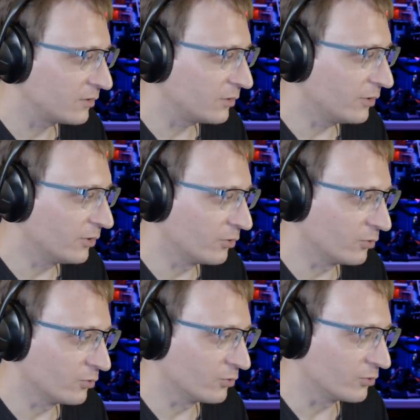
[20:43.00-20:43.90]

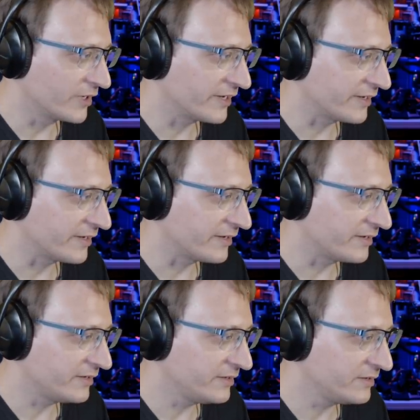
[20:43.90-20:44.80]

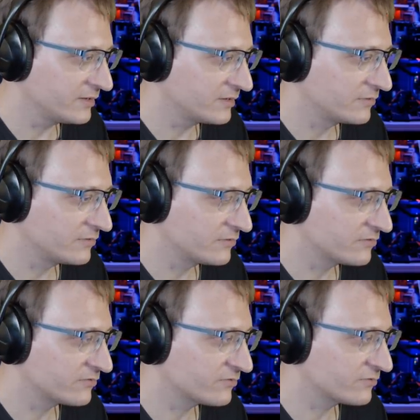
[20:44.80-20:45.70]
Okay.
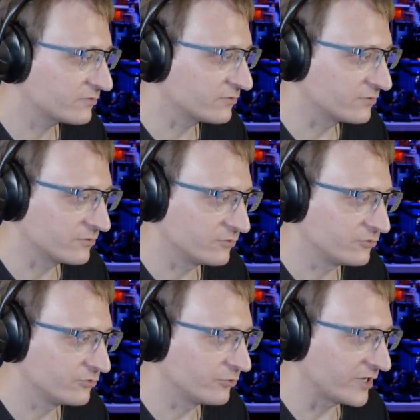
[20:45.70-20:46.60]
So
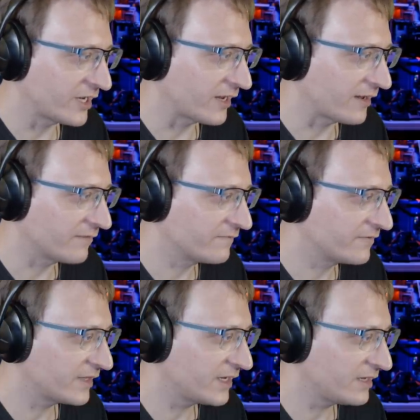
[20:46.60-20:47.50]
do we have
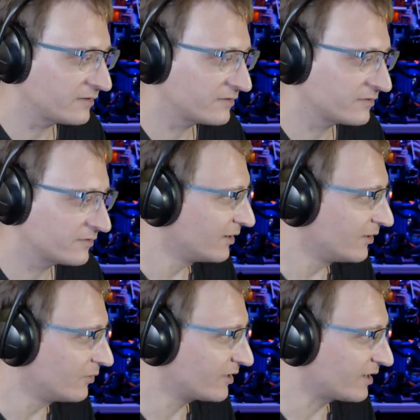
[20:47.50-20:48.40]
that?
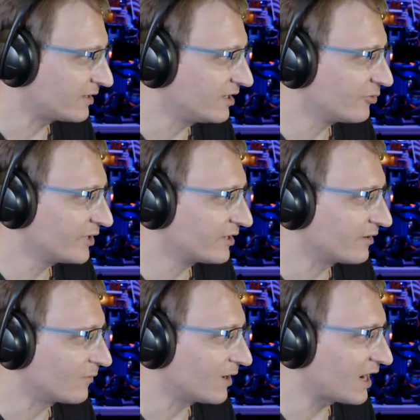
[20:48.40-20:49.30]
Okay, here we
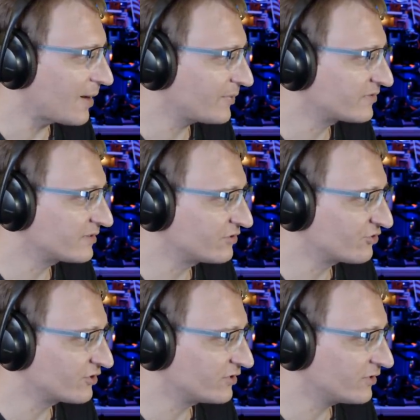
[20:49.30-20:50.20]
go.
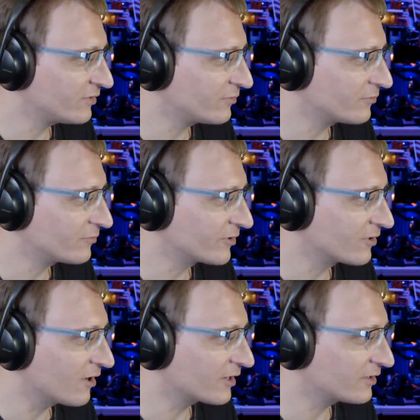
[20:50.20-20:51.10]
Opposition
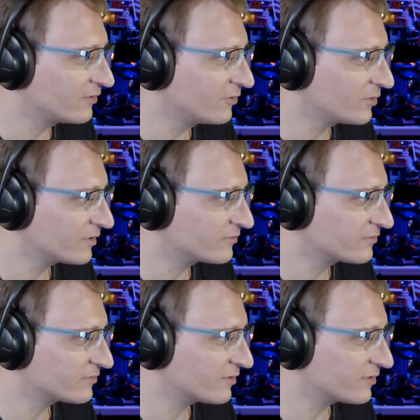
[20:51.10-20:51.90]
regarding notice.